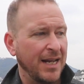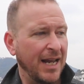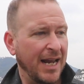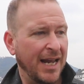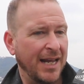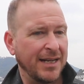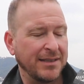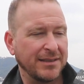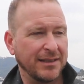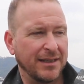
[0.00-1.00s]

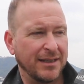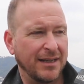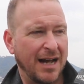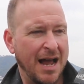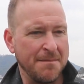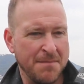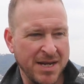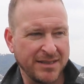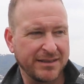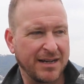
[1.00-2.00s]
And I
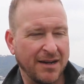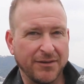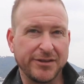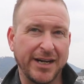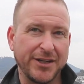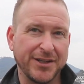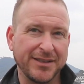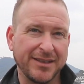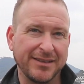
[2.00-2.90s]
miss conversations